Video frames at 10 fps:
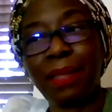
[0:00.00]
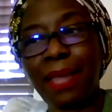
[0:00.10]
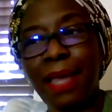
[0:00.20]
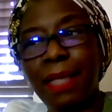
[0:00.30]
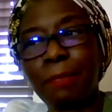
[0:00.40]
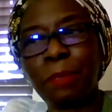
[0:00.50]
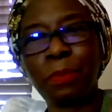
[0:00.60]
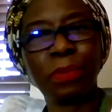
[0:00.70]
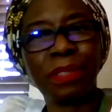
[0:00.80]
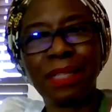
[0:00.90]
that
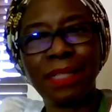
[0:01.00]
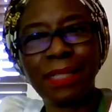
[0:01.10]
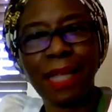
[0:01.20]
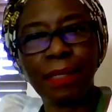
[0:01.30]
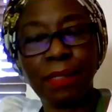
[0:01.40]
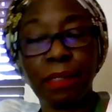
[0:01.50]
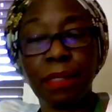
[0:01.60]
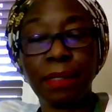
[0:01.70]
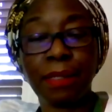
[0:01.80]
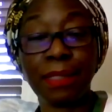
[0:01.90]
people wouldn't understand
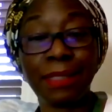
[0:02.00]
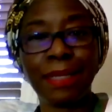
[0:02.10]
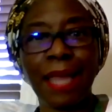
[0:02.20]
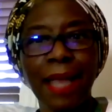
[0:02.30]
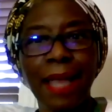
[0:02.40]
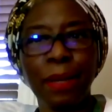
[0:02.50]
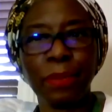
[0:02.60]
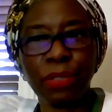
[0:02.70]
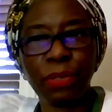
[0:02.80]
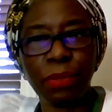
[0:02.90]
the slang I
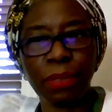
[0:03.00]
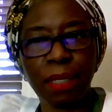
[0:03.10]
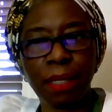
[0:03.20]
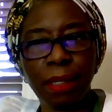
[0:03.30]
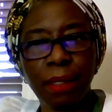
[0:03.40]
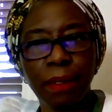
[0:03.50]
was using,